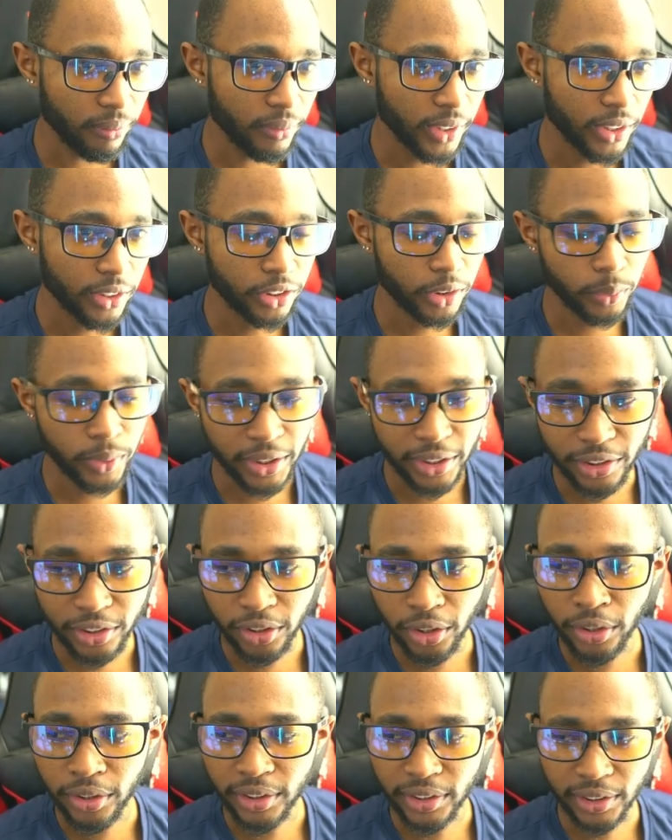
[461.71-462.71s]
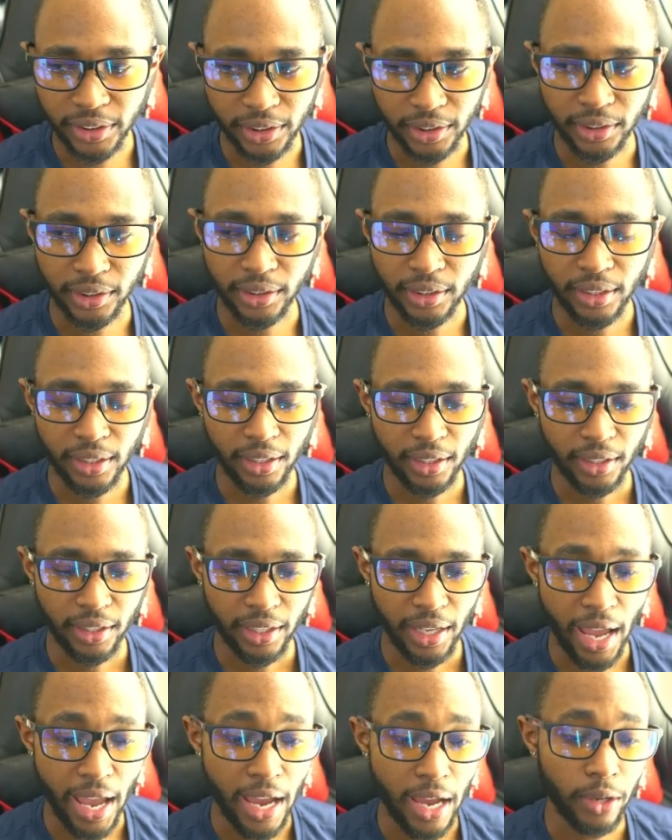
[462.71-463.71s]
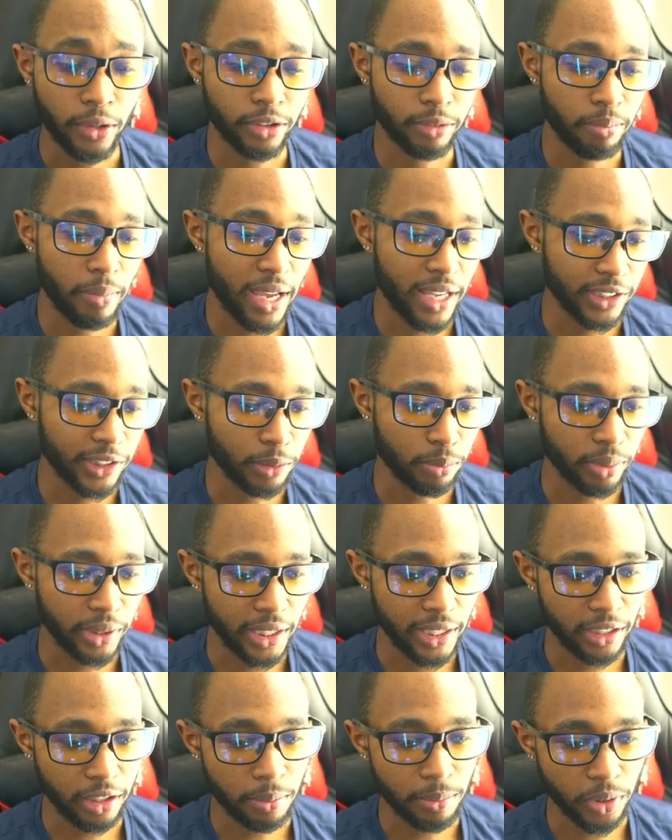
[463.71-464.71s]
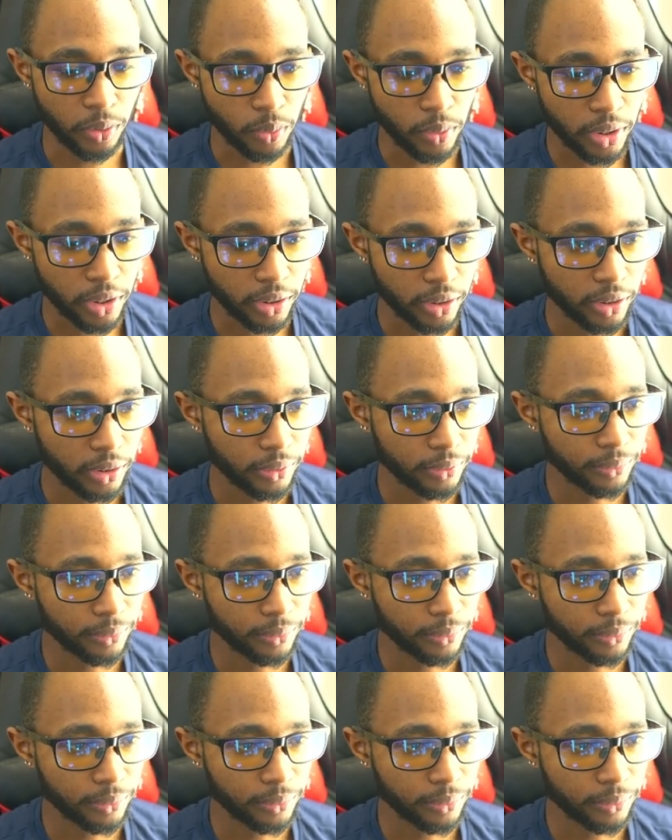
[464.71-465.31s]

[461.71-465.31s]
So we can start to see L's master plan coming to work.